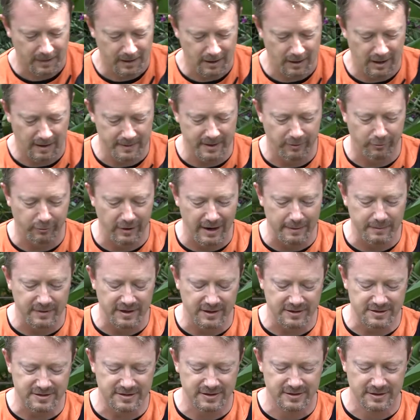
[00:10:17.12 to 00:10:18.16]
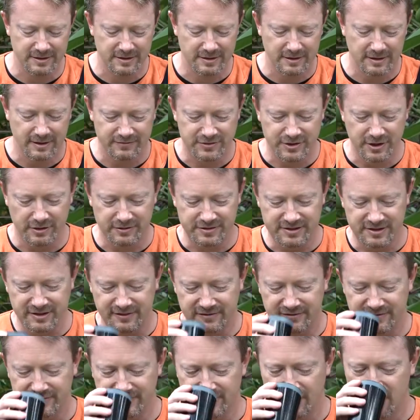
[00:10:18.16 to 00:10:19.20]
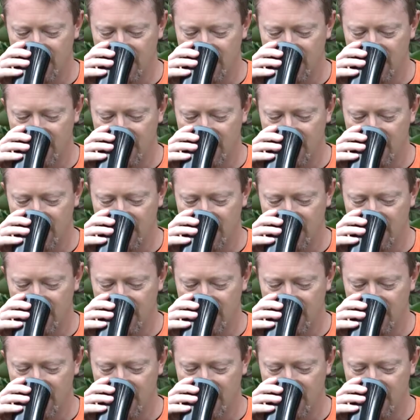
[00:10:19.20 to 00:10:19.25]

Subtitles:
on the remnant of Joseph.